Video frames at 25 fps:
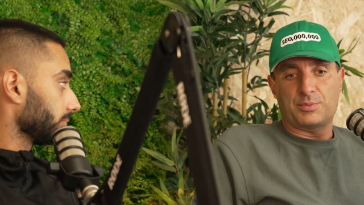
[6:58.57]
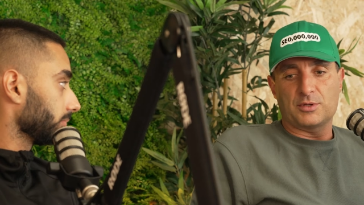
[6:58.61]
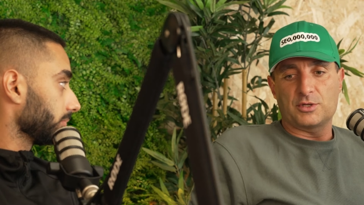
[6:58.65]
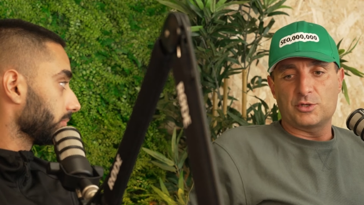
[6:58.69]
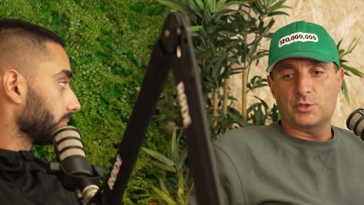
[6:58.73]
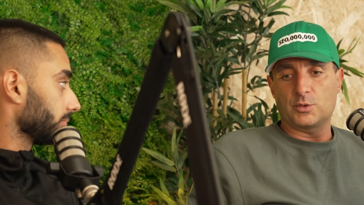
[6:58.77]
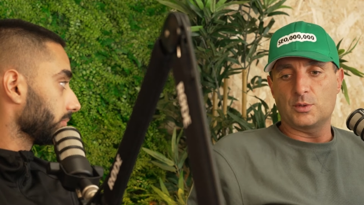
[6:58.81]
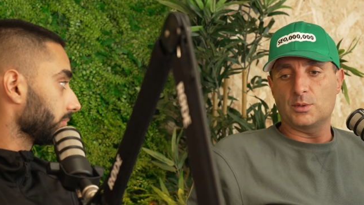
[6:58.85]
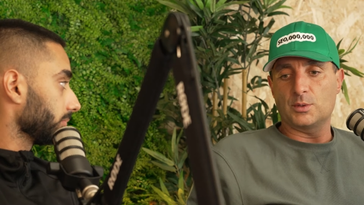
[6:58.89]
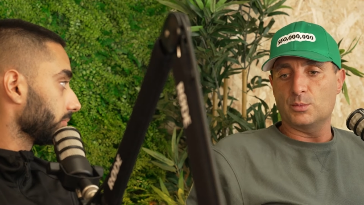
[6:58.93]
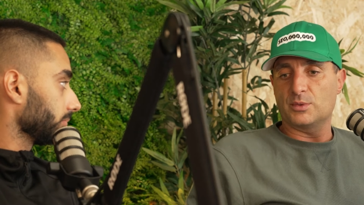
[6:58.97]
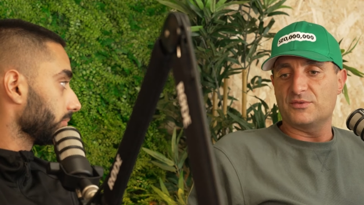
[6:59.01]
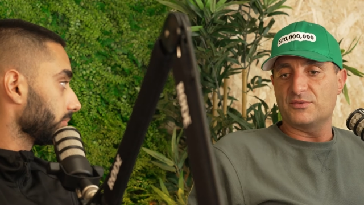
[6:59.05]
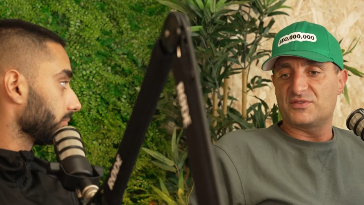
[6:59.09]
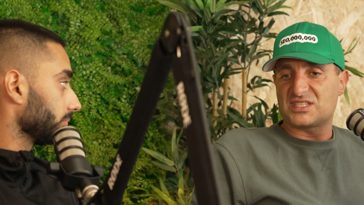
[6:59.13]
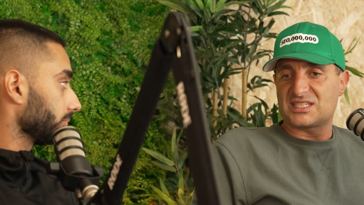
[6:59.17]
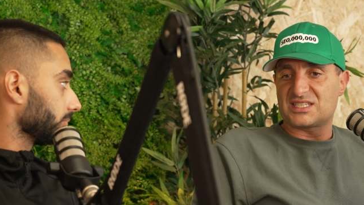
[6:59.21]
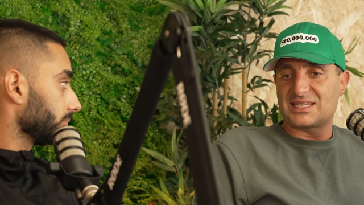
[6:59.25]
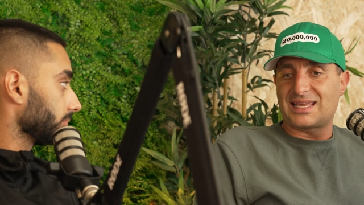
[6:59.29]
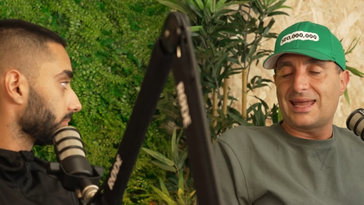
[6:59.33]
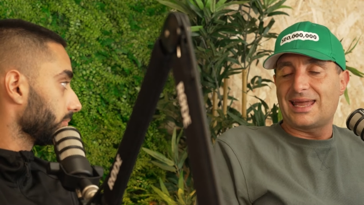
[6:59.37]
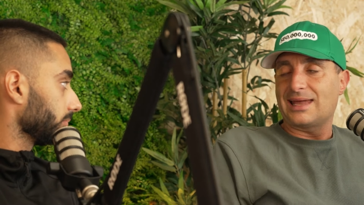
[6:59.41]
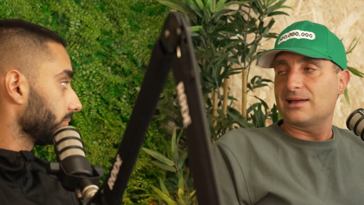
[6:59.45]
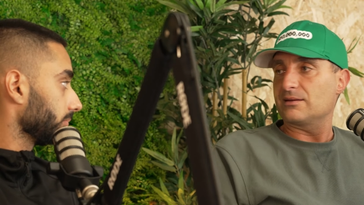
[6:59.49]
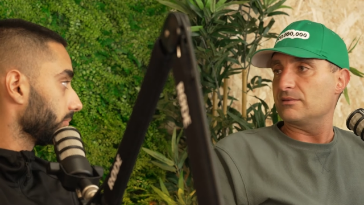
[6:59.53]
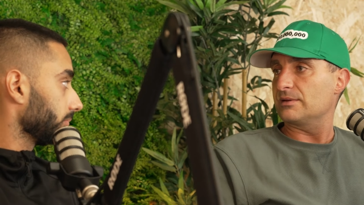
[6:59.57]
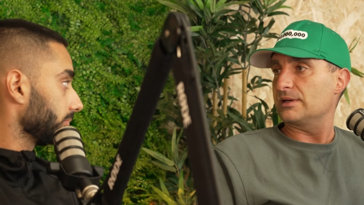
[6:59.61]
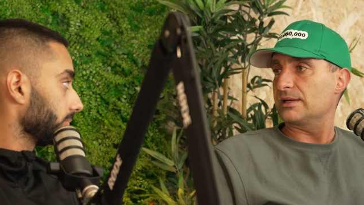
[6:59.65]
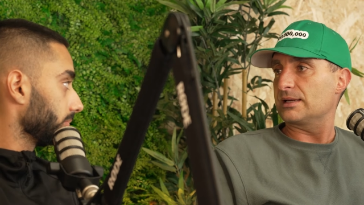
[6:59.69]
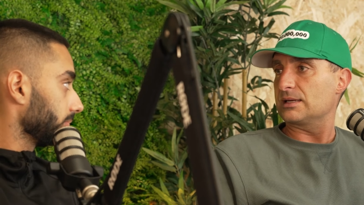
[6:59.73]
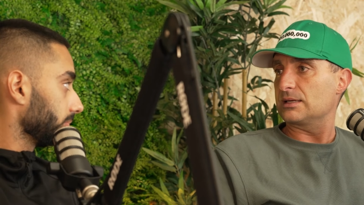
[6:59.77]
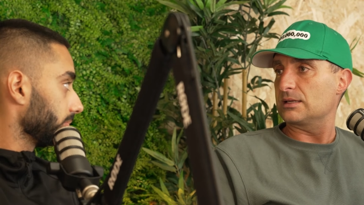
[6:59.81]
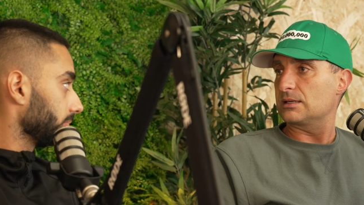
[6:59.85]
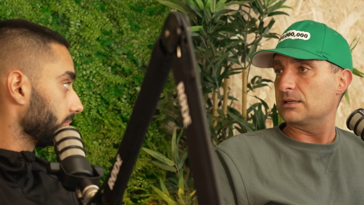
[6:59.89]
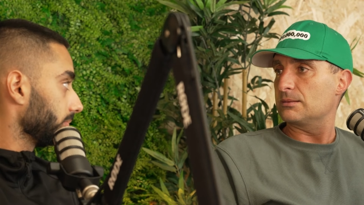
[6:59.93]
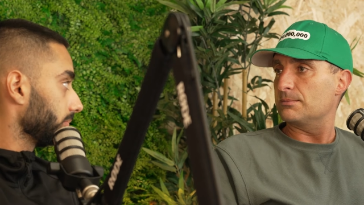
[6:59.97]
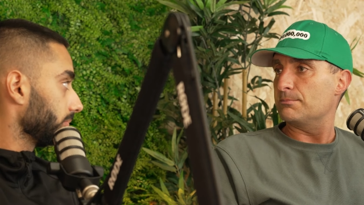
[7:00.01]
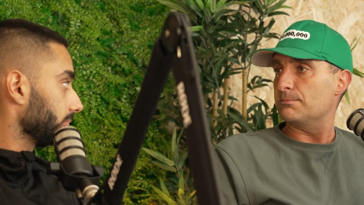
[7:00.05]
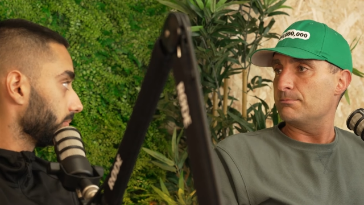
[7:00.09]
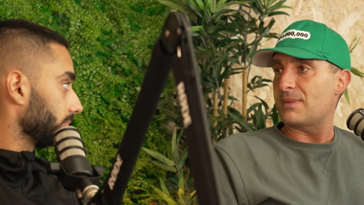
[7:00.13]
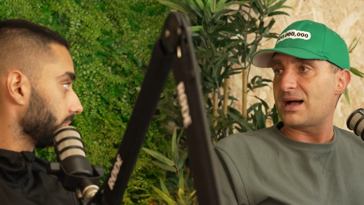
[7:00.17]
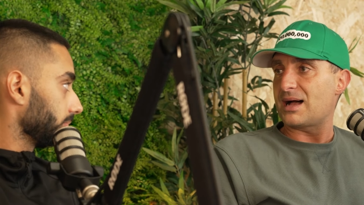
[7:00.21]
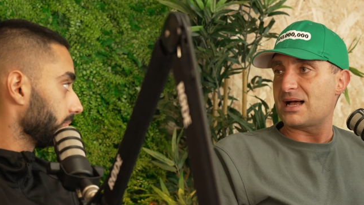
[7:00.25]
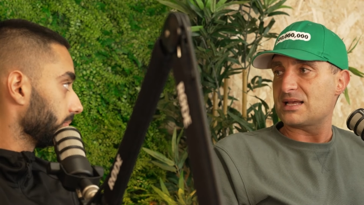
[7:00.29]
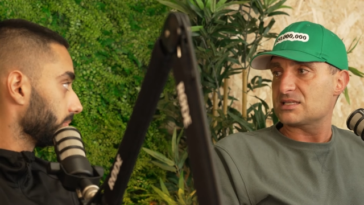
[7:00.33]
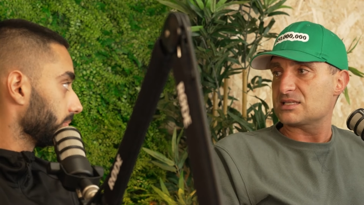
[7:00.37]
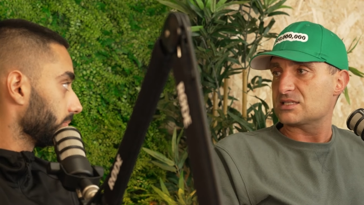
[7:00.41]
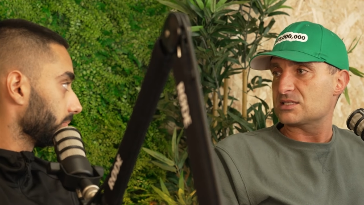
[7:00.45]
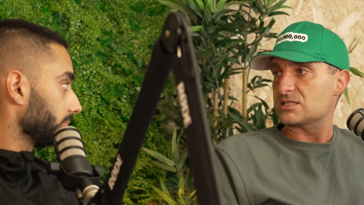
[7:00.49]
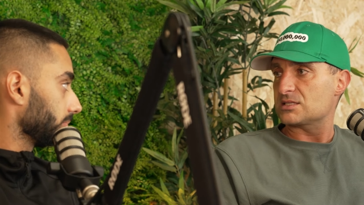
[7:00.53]
Speaker 1: are doing with scaling
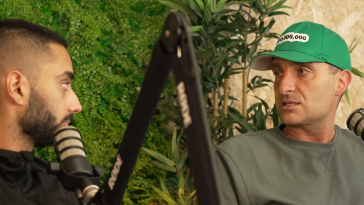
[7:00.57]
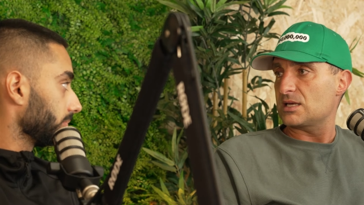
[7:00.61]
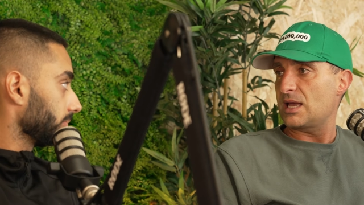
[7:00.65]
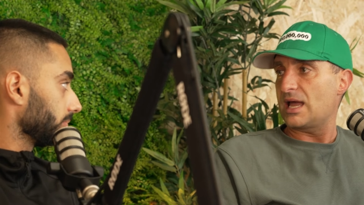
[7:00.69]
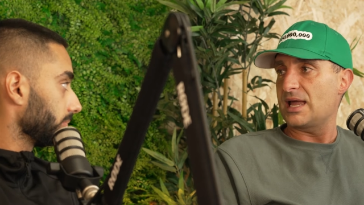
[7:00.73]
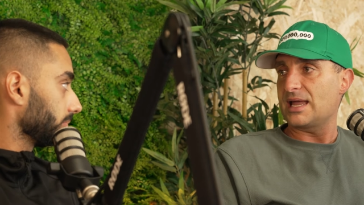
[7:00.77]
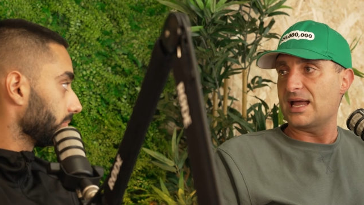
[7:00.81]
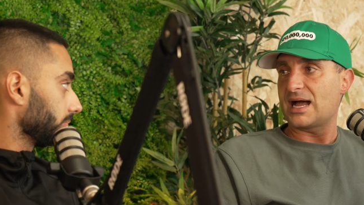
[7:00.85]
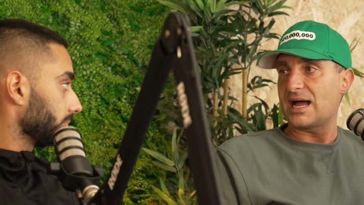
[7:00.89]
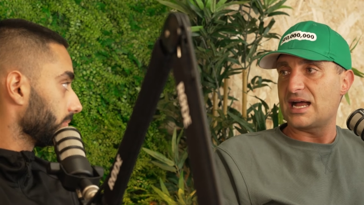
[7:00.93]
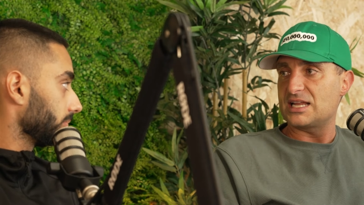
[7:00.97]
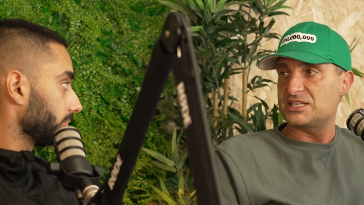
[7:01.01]
mass AI